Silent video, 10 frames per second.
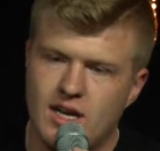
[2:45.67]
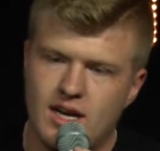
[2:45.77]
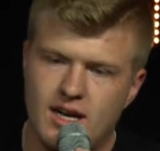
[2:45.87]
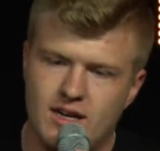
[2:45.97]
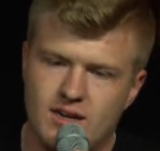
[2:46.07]

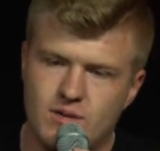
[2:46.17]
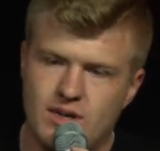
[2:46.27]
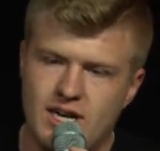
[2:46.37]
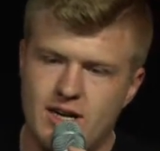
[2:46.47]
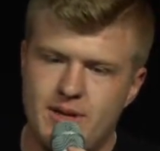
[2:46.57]

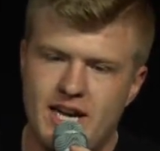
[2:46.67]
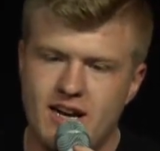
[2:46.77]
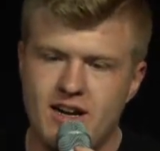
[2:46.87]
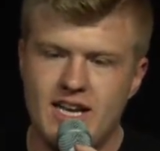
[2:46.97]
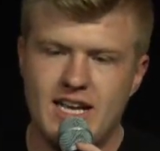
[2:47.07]

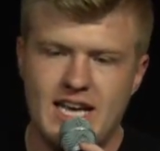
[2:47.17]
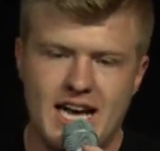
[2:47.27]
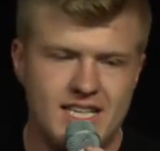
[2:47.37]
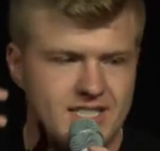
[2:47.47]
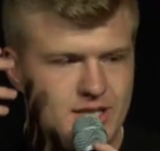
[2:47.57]
Harry
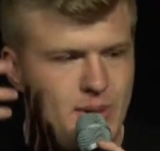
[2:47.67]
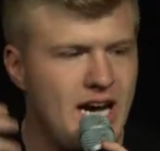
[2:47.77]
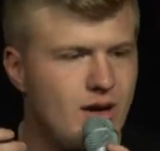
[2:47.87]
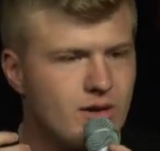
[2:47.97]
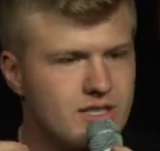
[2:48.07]
has these
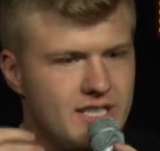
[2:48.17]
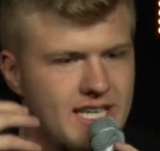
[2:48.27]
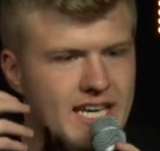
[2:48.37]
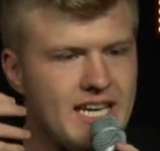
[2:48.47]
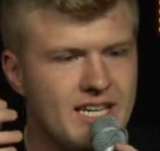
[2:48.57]
powers, and
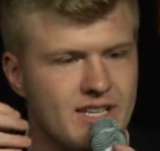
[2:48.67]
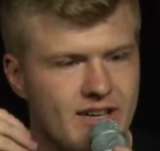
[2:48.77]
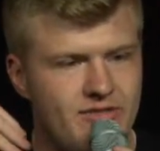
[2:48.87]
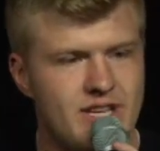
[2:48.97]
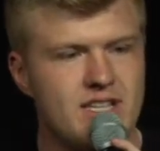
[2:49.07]
he can
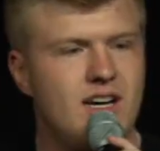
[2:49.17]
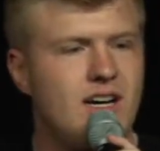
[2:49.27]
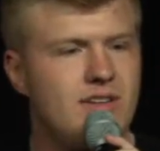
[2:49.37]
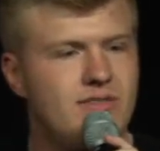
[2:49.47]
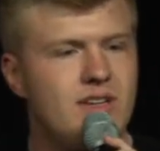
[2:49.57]
like fend
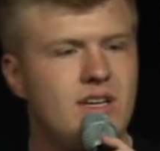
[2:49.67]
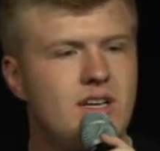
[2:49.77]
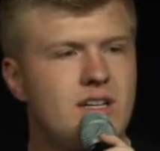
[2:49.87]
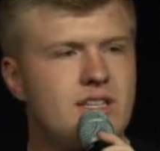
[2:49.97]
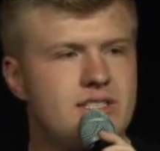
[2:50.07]
off
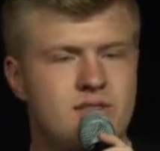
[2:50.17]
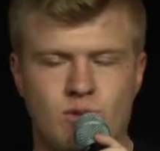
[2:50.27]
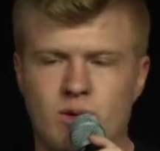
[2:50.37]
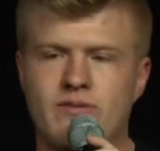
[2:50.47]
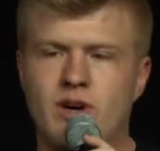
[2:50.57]
this
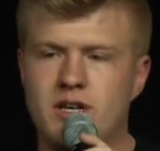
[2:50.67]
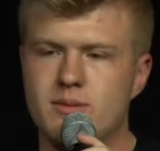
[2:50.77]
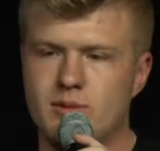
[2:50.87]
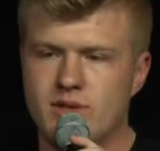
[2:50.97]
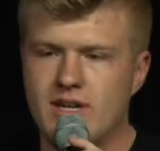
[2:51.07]
Lord
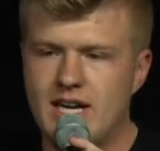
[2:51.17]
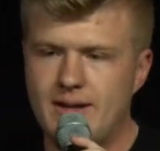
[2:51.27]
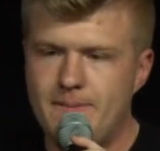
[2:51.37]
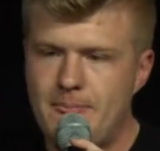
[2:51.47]
Voldemort, right?